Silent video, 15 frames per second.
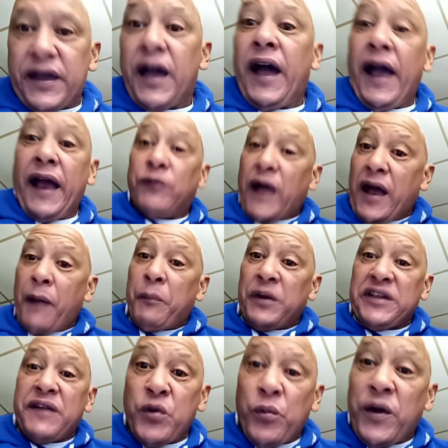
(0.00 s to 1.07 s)
And I believe
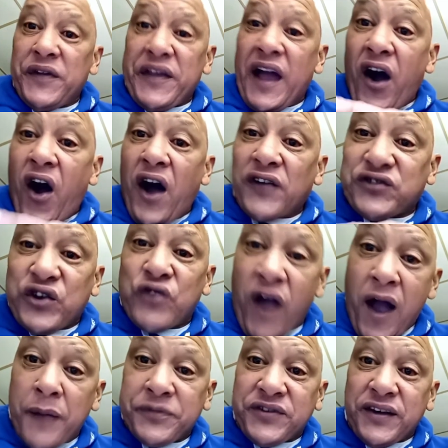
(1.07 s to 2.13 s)
it was that Oscar
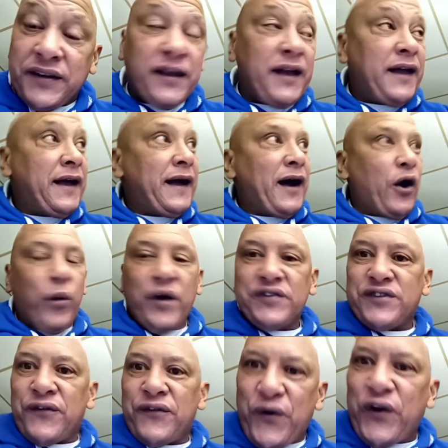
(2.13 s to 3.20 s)
Robinson was the
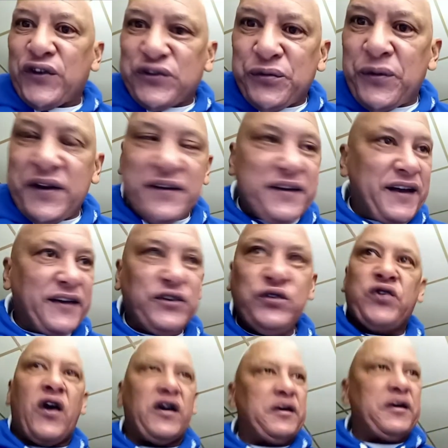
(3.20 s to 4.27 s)
first one you
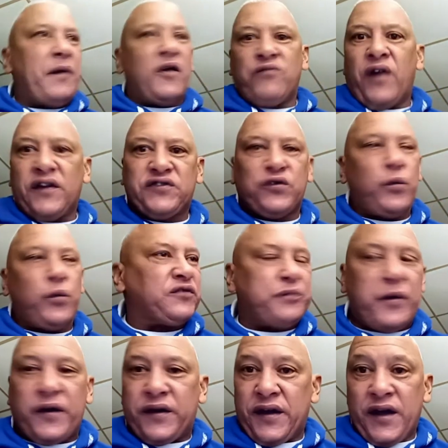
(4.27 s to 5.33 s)
talk about. Russell
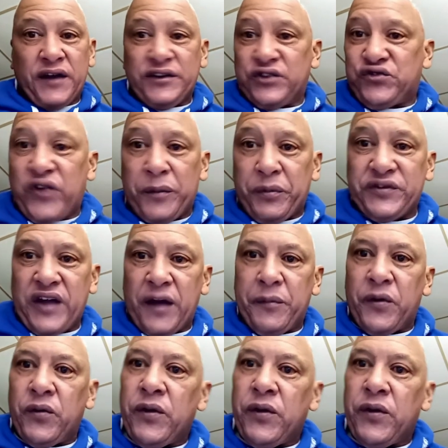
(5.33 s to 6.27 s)
Westbrook, triple double.